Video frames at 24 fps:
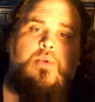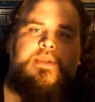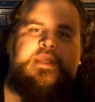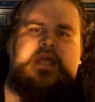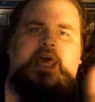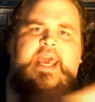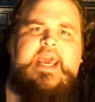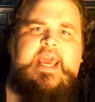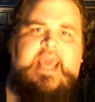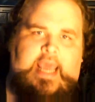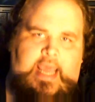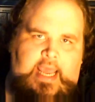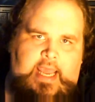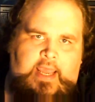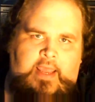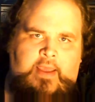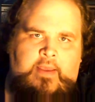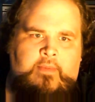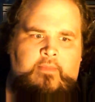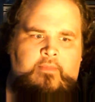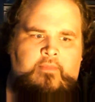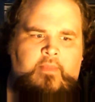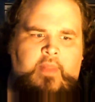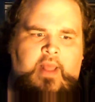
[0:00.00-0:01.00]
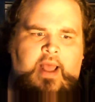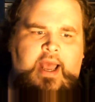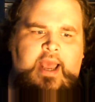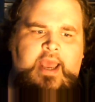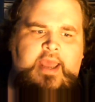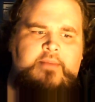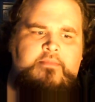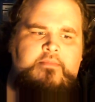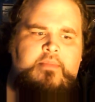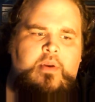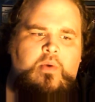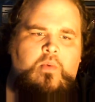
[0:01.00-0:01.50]
day I
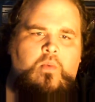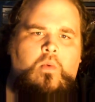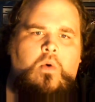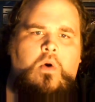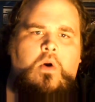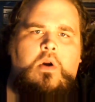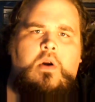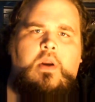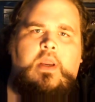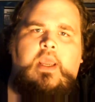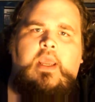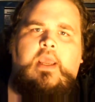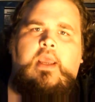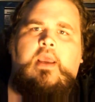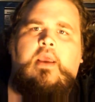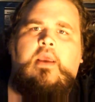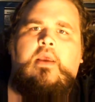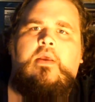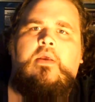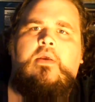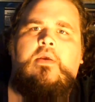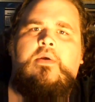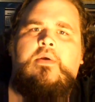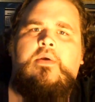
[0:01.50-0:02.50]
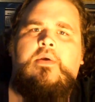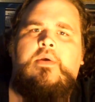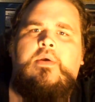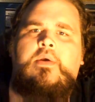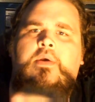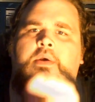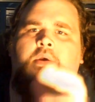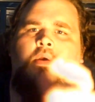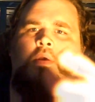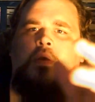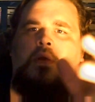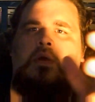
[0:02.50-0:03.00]
had been working,
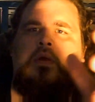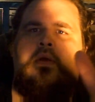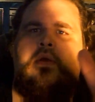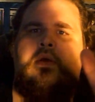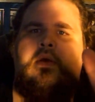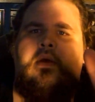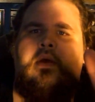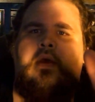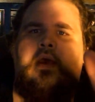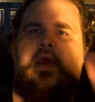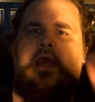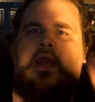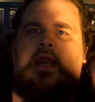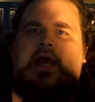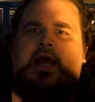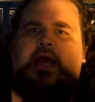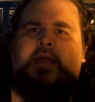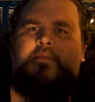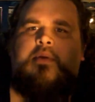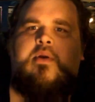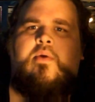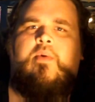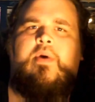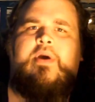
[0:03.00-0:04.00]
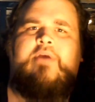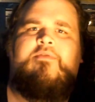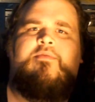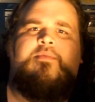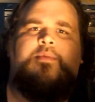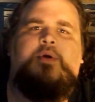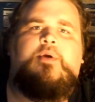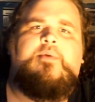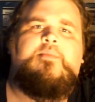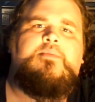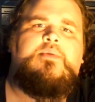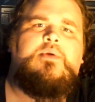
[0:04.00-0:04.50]
and I had been away from
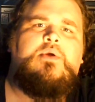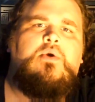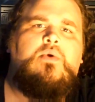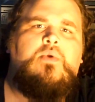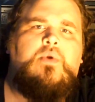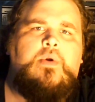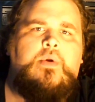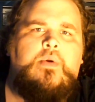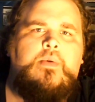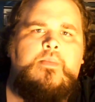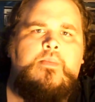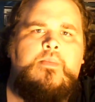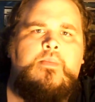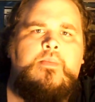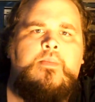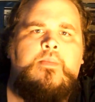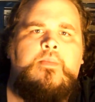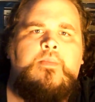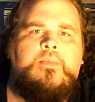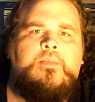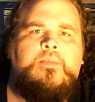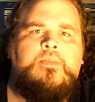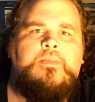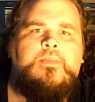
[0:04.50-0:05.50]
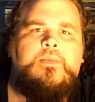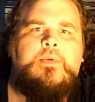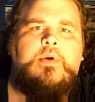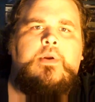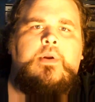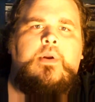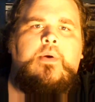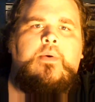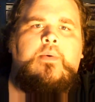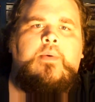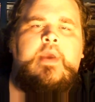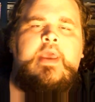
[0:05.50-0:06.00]
the computer, you
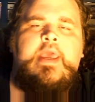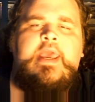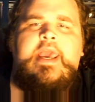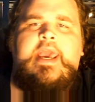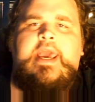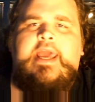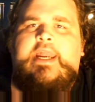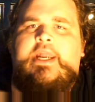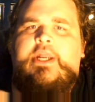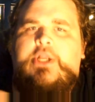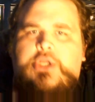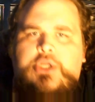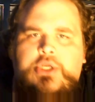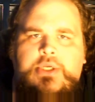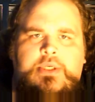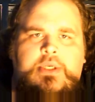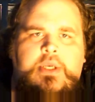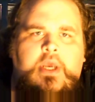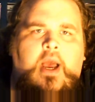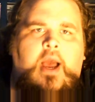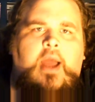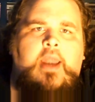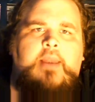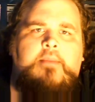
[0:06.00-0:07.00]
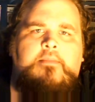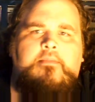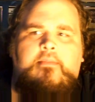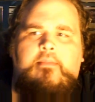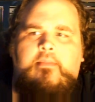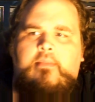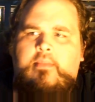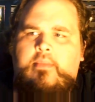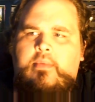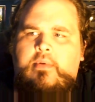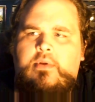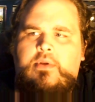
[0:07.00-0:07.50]
know, and it just got
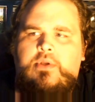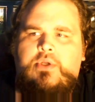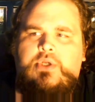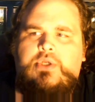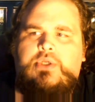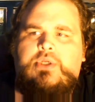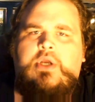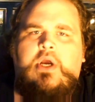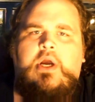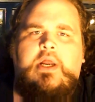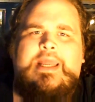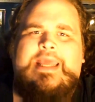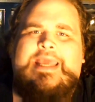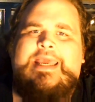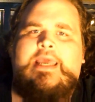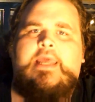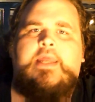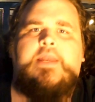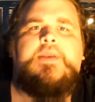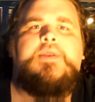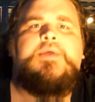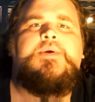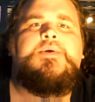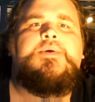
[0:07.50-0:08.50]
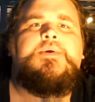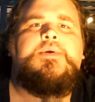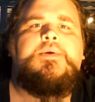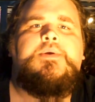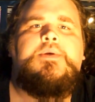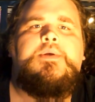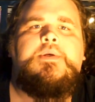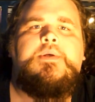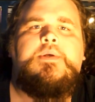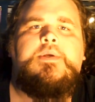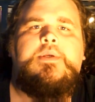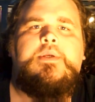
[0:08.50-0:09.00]
in,
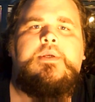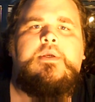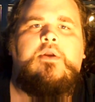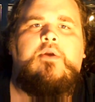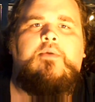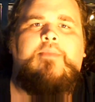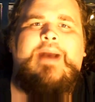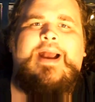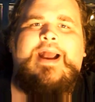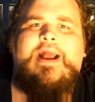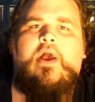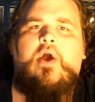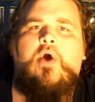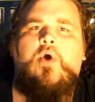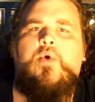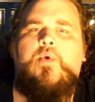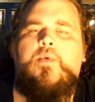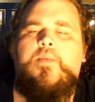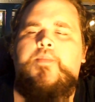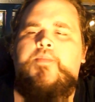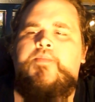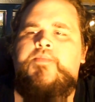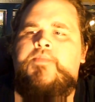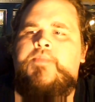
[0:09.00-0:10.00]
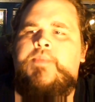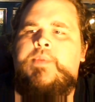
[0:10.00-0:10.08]
you know, back home,